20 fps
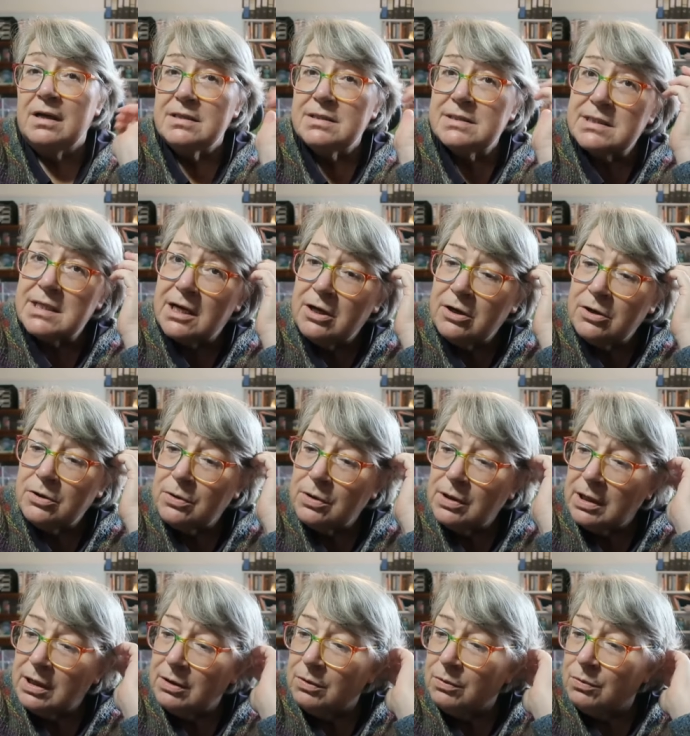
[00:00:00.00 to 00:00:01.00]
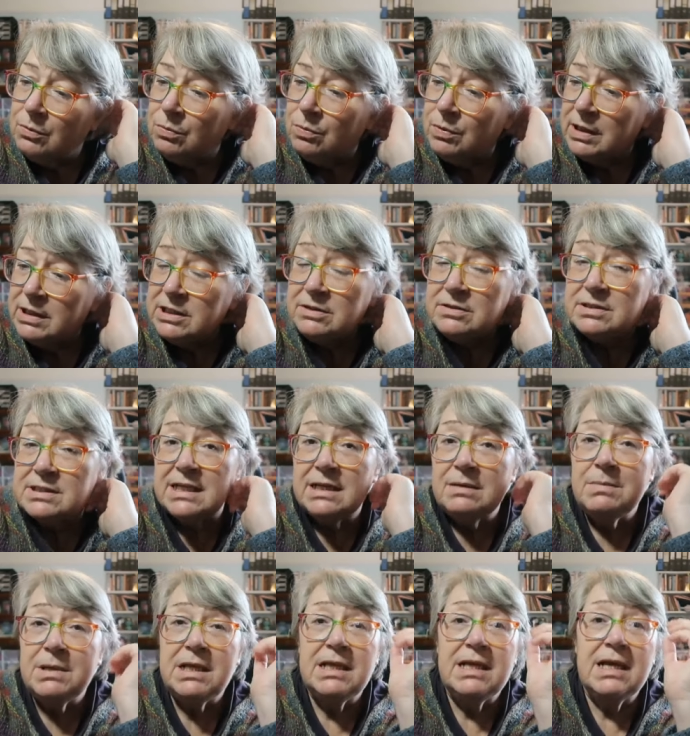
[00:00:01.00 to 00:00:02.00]
So when you
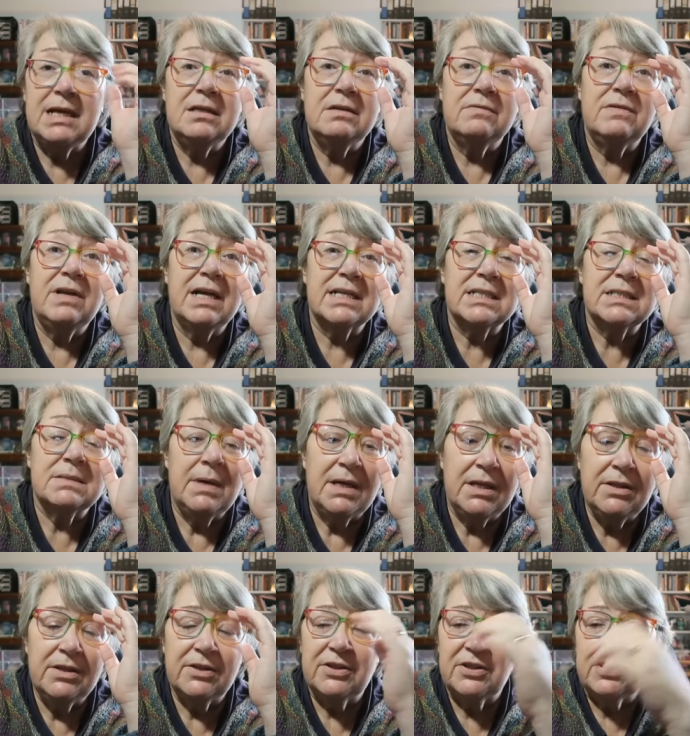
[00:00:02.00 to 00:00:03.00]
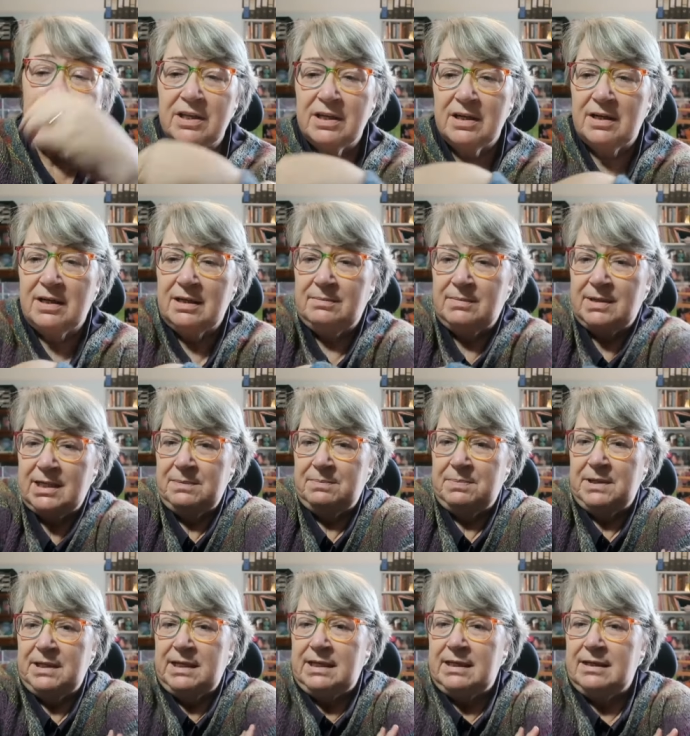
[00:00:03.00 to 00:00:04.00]
see me at the end of next month, I may
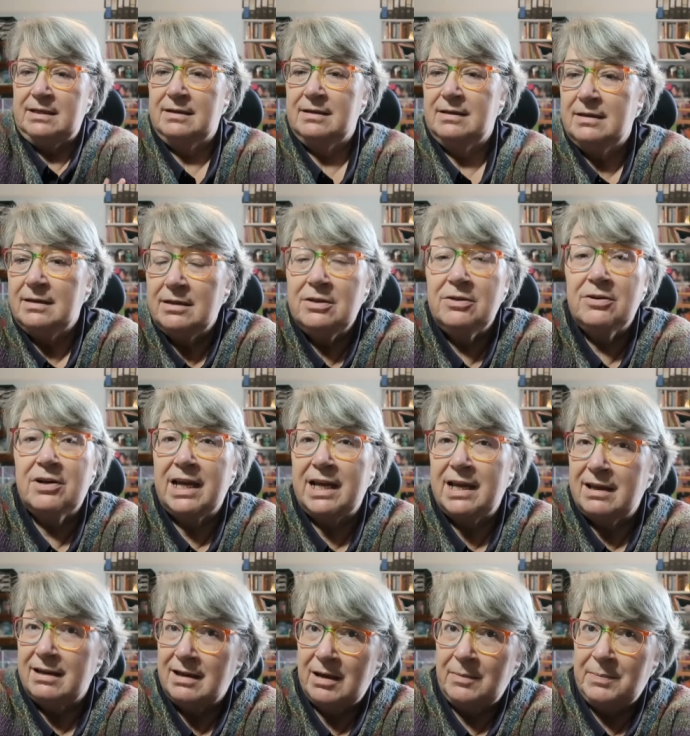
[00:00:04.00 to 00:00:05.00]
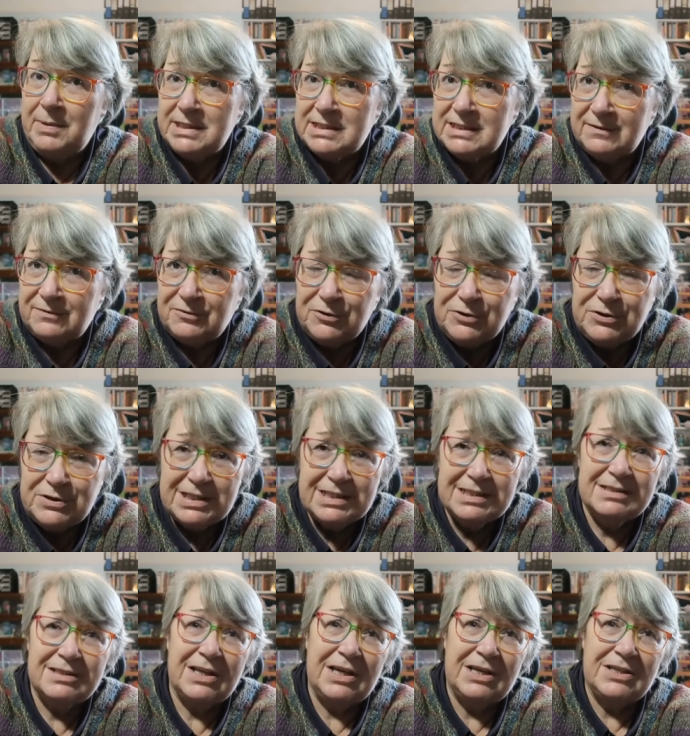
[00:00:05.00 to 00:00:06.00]
be looking a bit
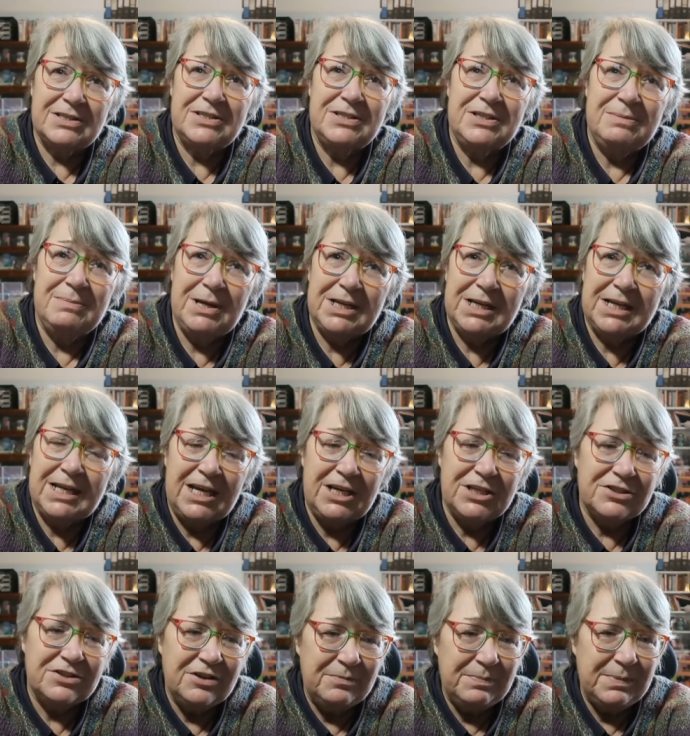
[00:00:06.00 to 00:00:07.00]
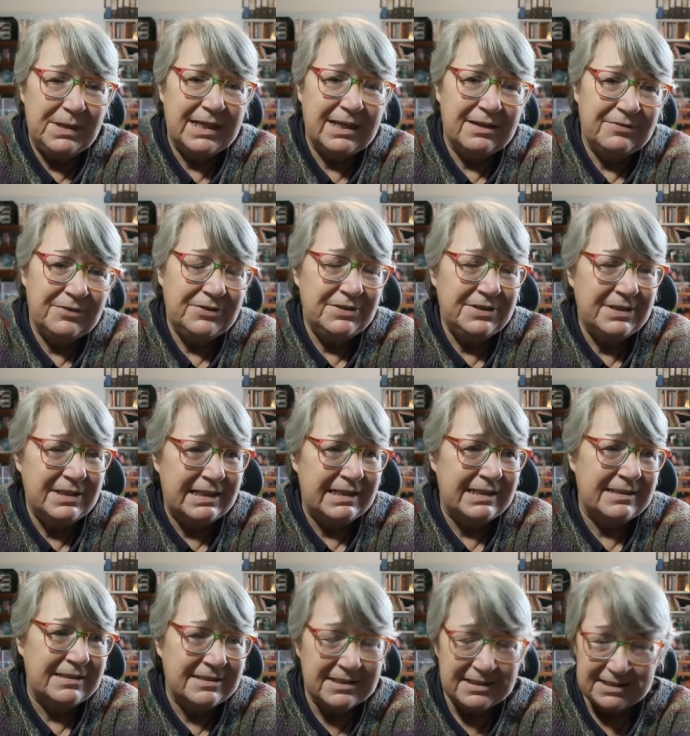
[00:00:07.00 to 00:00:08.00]
different, thanks to the medication I've been given
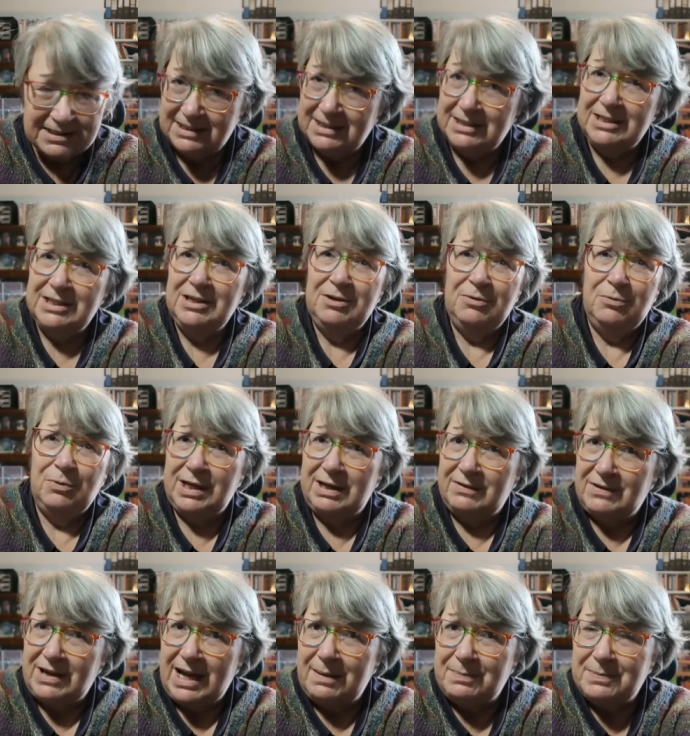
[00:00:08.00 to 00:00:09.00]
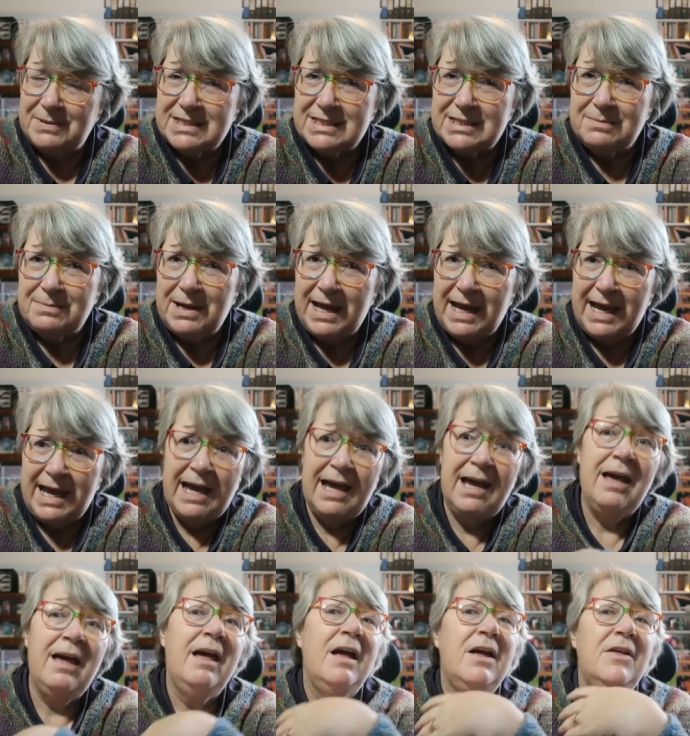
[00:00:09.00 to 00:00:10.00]
and whatever happens to my
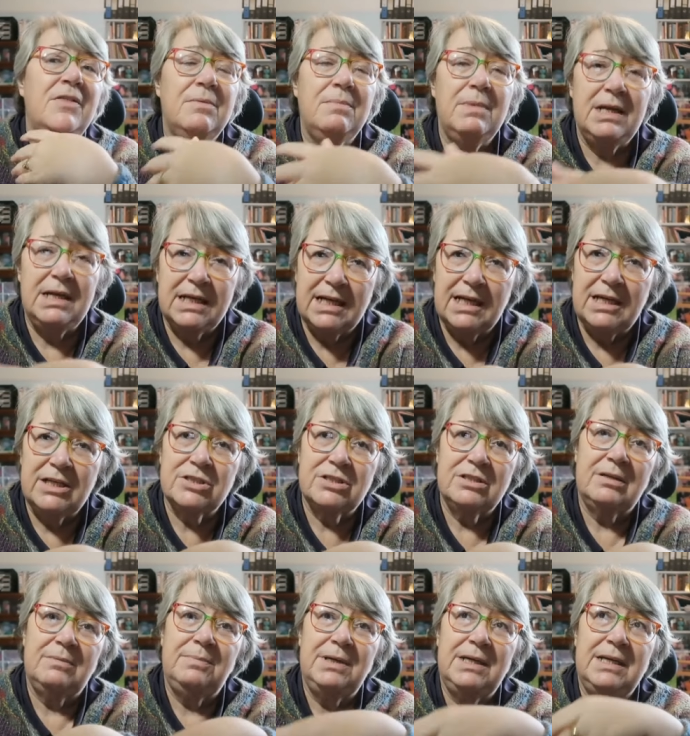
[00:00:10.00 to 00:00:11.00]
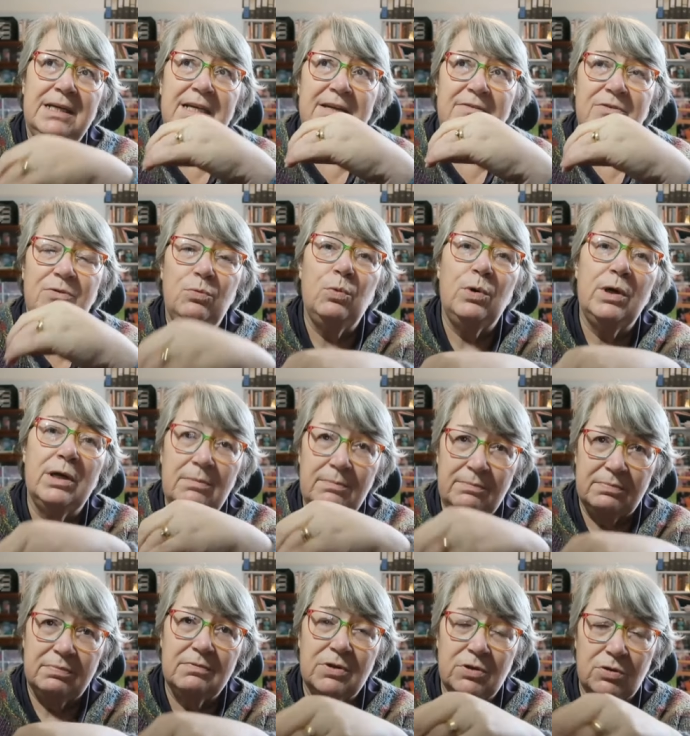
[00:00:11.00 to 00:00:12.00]
hair. The medication I'm being given
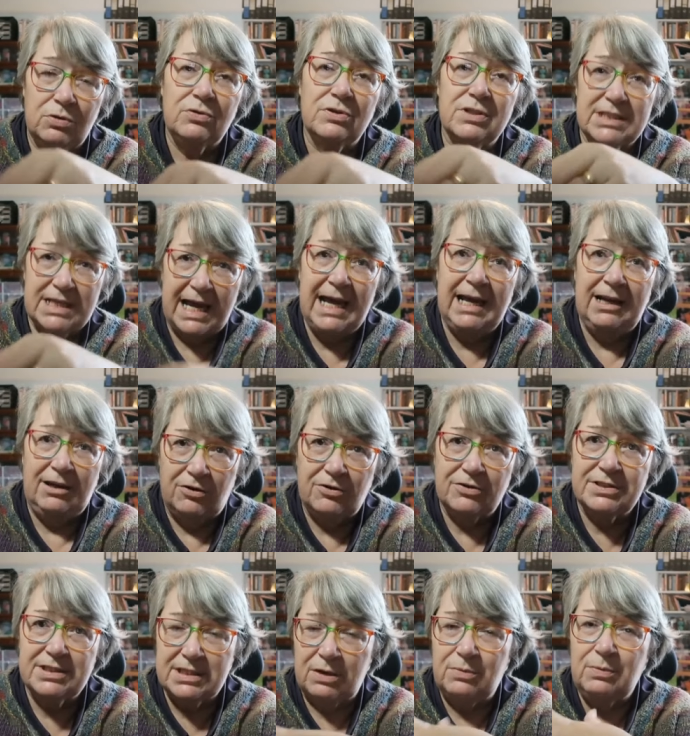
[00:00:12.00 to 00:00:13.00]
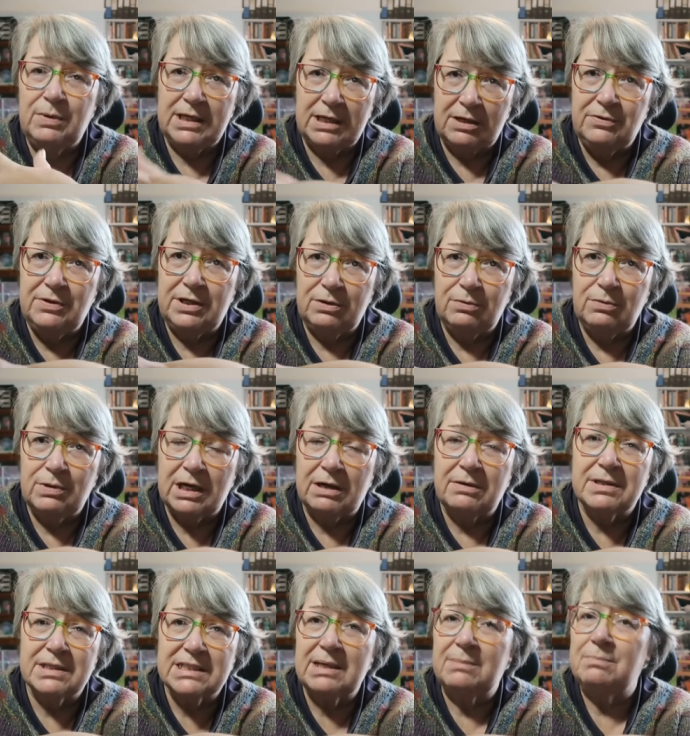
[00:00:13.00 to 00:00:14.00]
will cause hair loss, so we know that it will
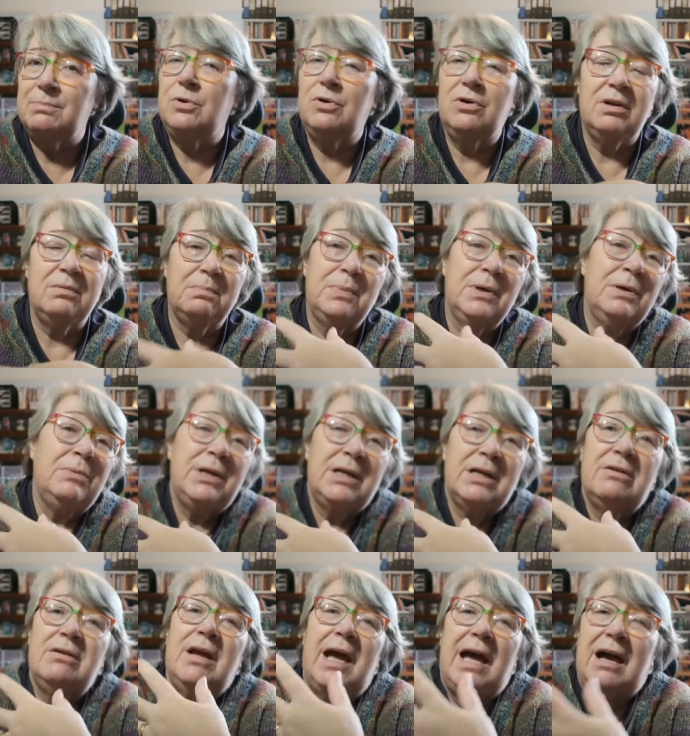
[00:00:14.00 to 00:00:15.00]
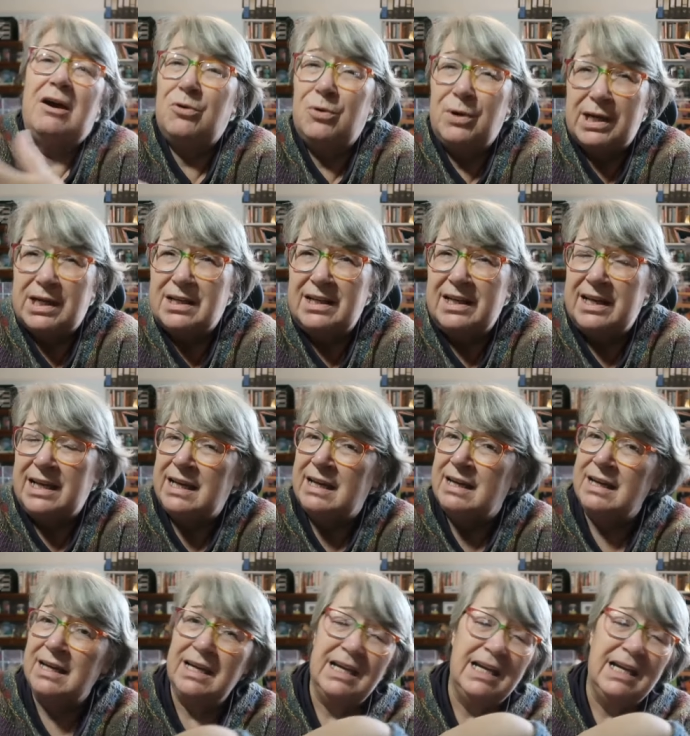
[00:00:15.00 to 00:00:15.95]
go at some point, but we don't know how quickly.